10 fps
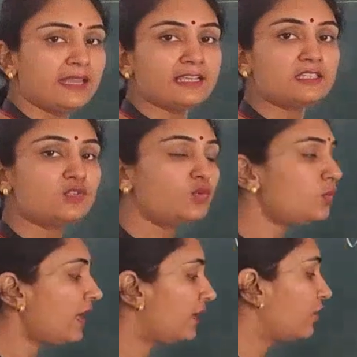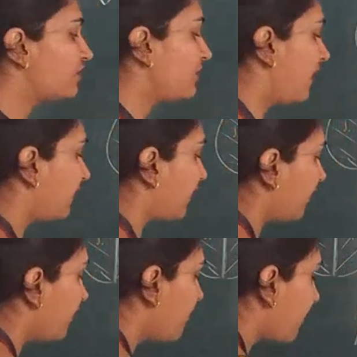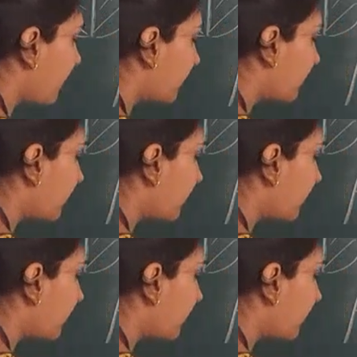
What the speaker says: has two lines of symmetry. We can